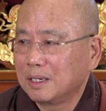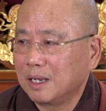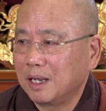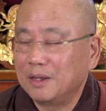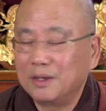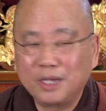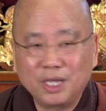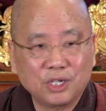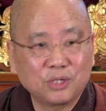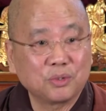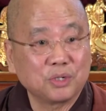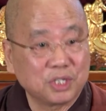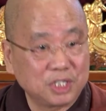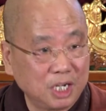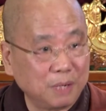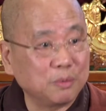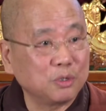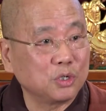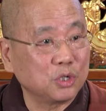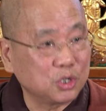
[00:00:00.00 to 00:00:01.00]
unless you
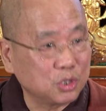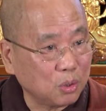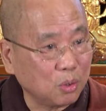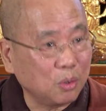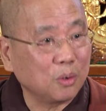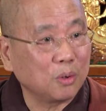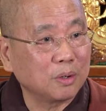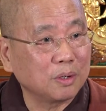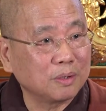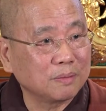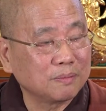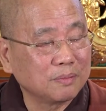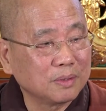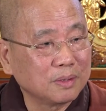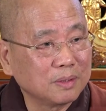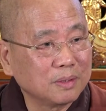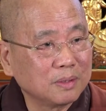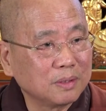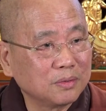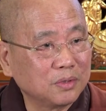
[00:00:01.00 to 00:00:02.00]
step on shore.
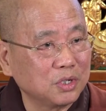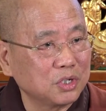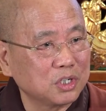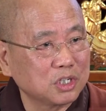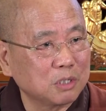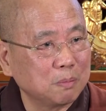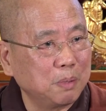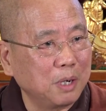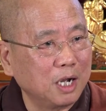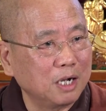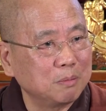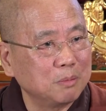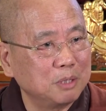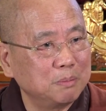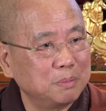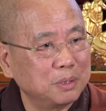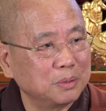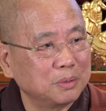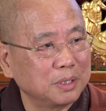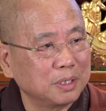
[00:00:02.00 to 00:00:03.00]
This is the
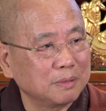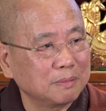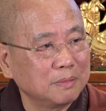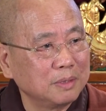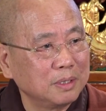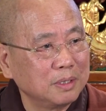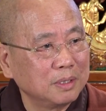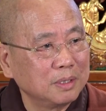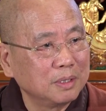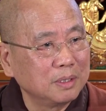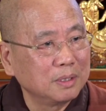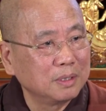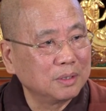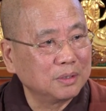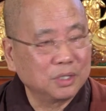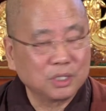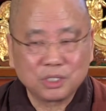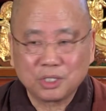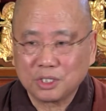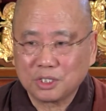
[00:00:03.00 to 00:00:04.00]
Parliament building,
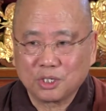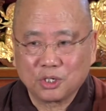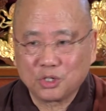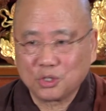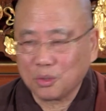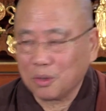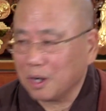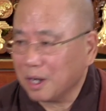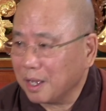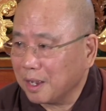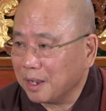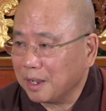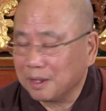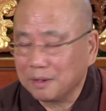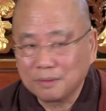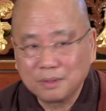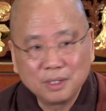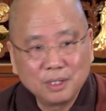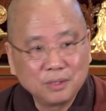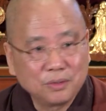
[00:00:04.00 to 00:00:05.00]
or this is the
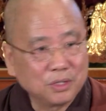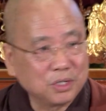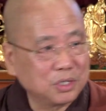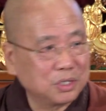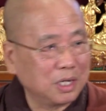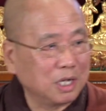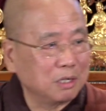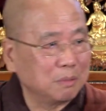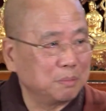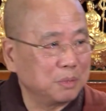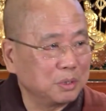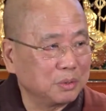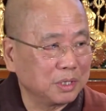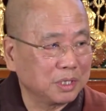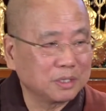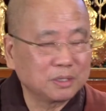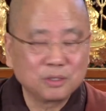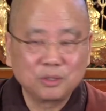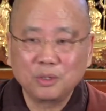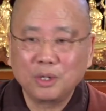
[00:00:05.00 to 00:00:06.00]
shoreline, these are the
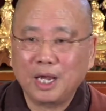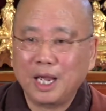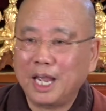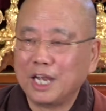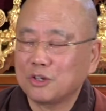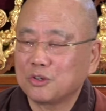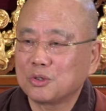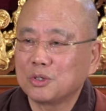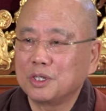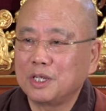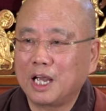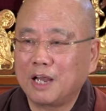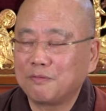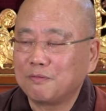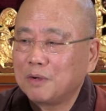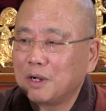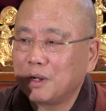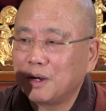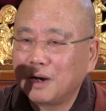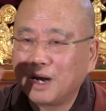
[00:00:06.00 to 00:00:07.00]
buildings. You actually
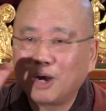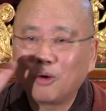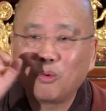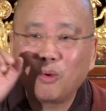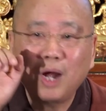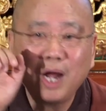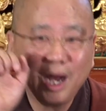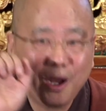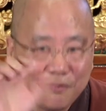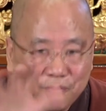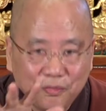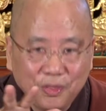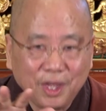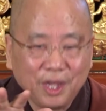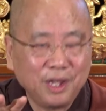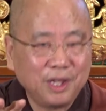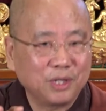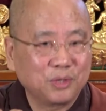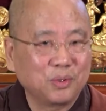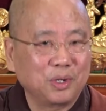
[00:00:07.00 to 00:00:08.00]
have arrived
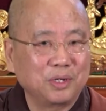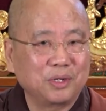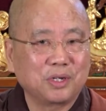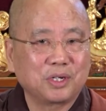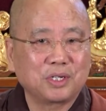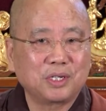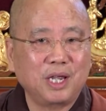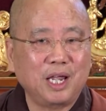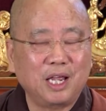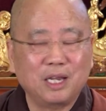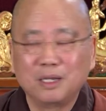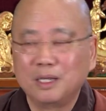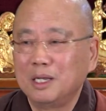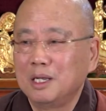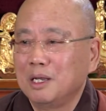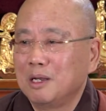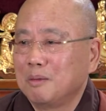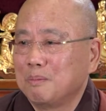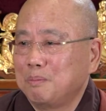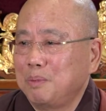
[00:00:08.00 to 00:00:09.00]
there to understand.
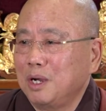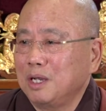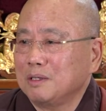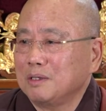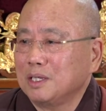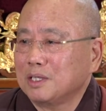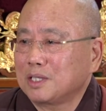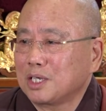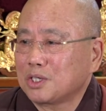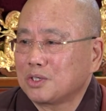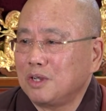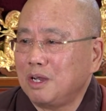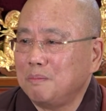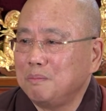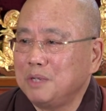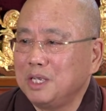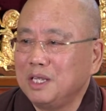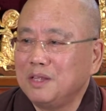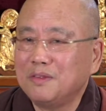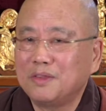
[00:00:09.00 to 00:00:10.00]
But it does not
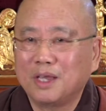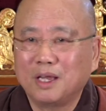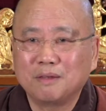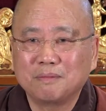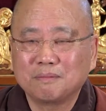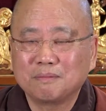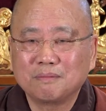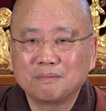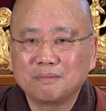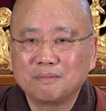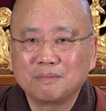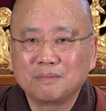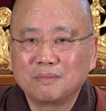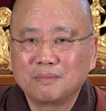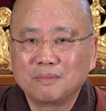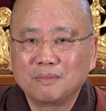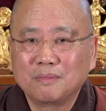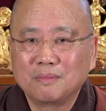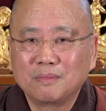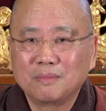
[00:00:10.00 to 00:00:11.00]
mean
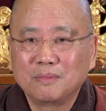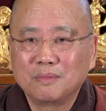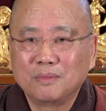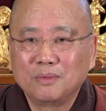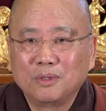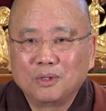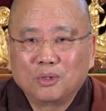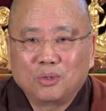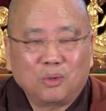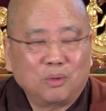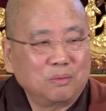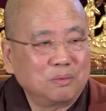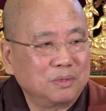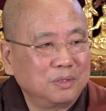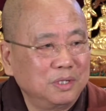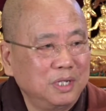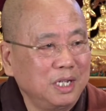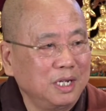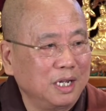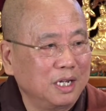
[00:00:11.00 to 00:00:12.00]
that you
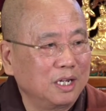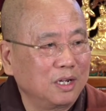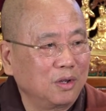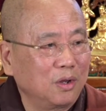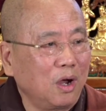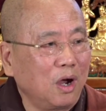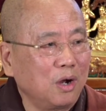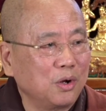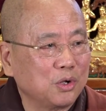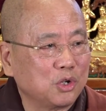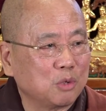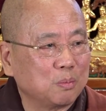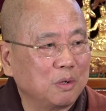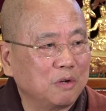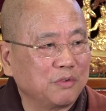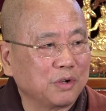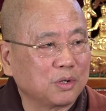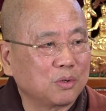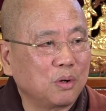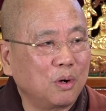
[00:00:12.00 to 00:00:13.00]
don't need any knowledge
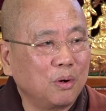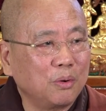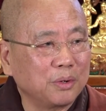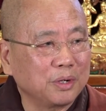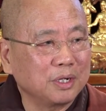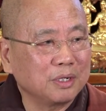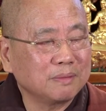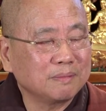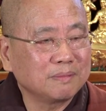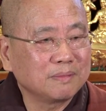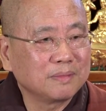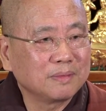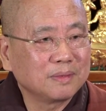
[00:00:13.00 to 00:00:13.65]
about Victoria.